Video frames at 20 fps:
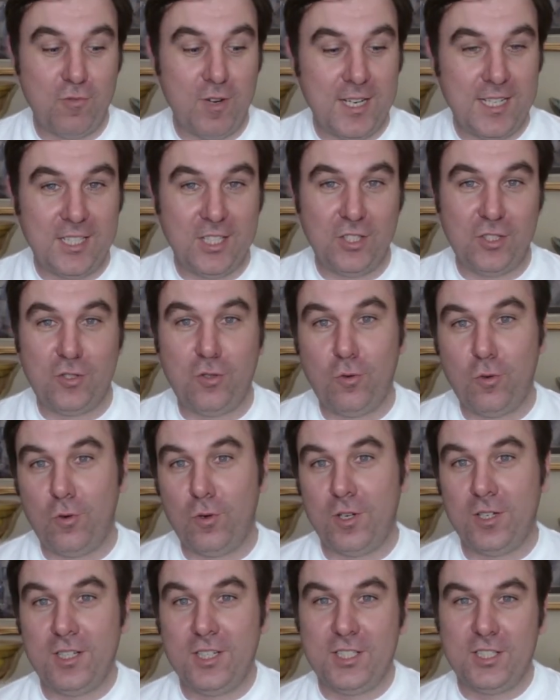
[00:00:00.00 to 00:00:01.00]
it's ready to
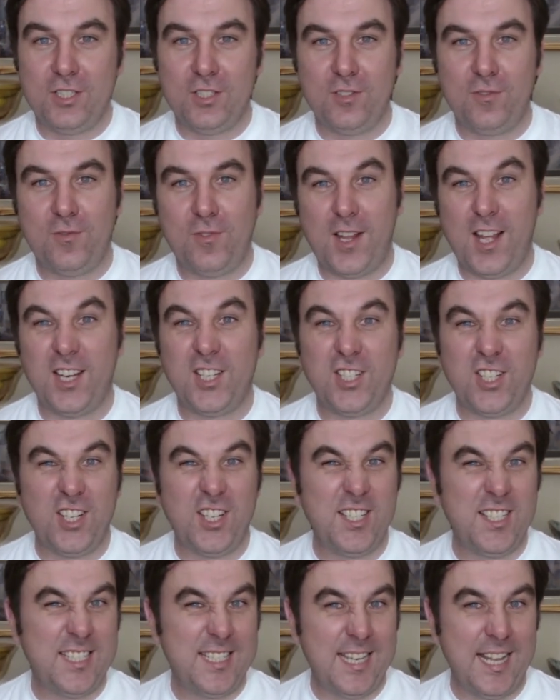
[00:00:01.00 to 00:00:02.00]
talk to the
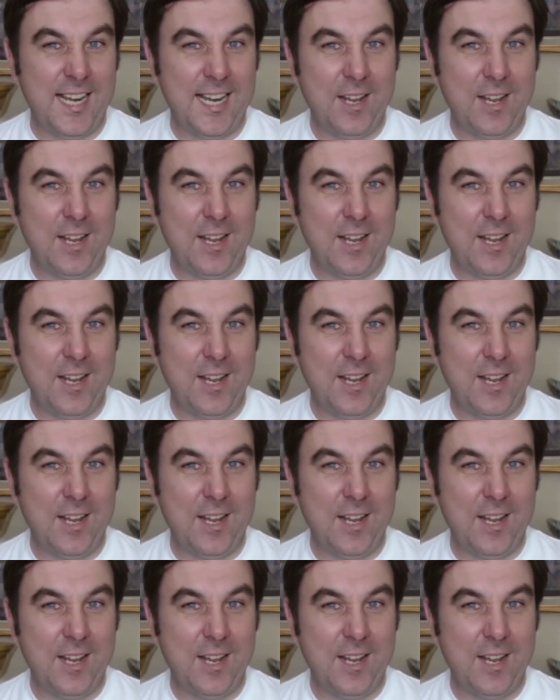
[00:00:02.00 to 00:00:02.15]
flash and